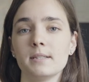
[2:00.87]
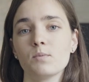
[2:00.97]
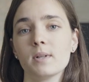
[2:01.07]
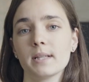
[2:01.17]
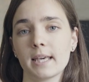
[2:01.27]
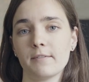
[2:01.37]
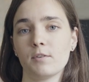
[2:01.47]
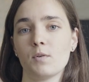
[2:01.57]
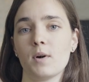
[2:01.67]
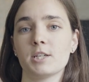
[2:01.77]
This will give
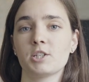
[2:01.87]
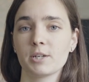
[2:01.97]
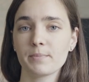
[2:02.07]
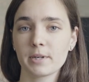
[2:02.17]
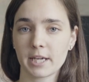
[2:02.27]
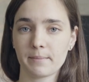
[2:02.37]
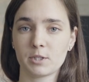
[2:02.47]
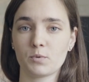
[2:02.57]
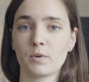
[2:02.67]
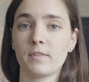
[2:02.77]
you a sharper
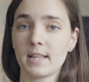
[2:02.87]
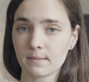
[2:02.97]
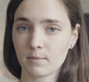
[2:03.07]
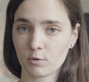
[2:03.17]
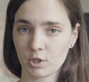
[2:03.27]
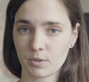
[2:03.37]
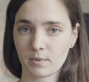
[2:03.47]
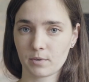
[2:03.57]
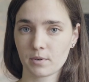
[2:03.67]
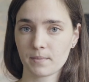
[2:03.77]
image with less motion
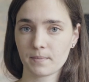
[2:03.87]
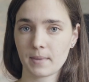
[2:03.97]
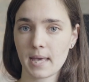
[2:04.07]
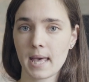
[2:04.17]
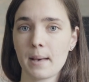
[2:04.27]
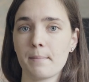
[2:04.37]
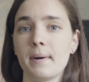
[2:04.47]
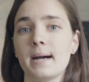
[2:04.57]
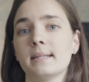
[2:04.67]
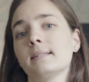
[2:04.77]
blur,
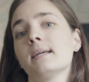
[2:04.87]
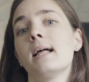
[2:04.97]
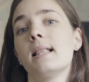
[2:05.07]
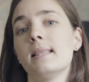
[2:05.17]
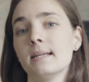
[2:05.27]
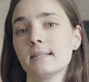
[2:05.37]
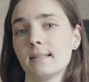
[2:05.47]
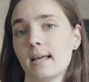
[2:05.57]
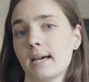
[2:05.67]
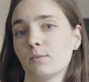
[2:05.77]
but
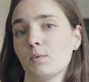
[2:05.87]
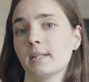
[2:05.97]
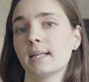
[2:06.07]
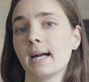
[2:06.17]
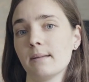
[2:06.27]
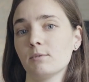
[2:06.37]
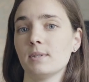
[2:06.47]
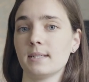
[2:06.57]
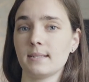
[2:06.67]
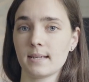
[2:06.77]
less light will come
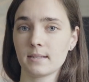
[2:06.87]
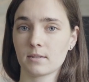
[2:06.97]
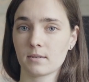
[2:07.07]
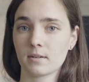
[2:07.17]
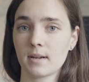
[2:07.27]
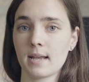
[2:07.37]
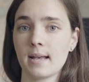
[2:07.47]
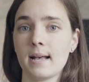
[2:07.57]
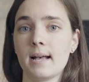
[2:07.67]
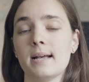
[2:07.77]
to the sensor
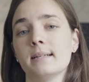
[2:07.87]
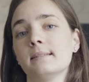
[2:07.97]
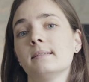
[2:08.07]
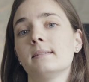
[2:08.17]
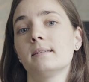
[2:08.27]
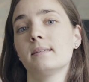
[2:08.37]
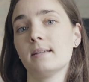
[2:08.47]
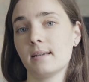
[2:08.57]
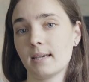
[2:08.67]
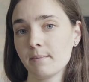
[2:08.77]
and
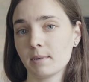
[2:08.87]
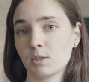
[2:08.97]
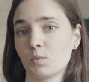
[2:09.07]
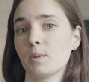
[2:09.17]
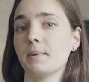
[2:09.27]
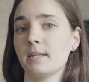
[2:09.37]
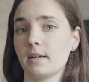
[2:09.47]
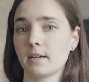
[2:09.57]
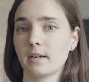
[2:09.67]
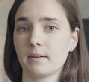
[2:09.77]
the image will be
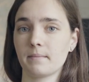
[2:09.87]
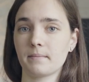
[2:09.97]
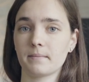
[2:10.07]
darker.